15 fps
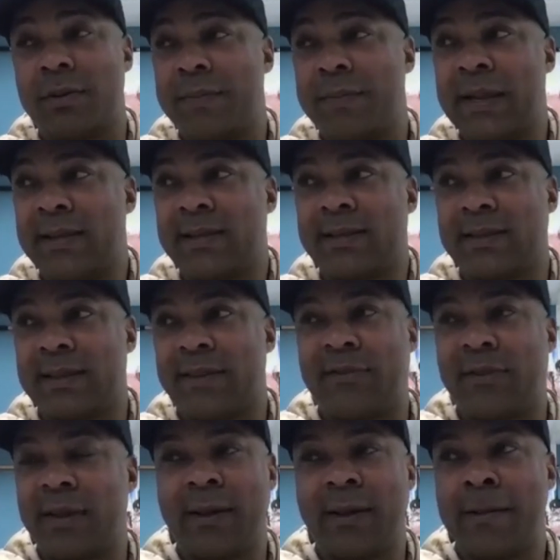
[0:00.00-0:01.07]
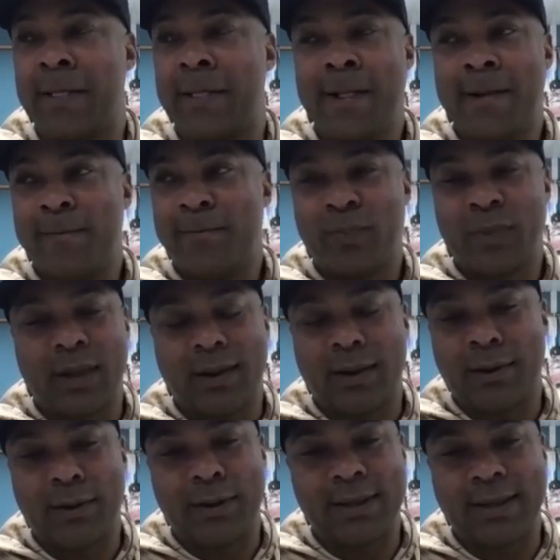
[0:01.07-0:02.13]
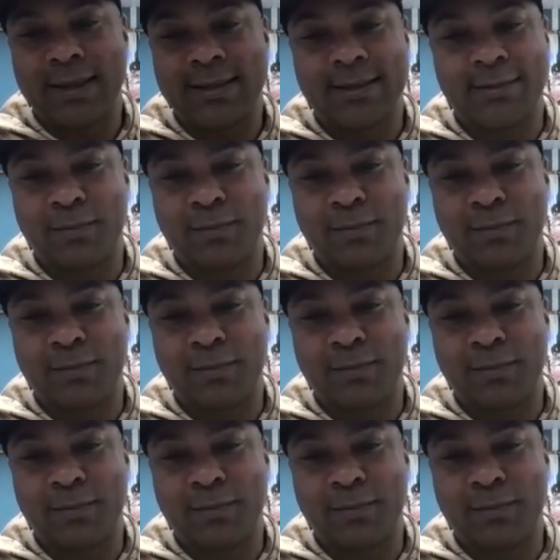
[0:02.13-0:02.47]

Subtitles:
I mean, it's definitely, it's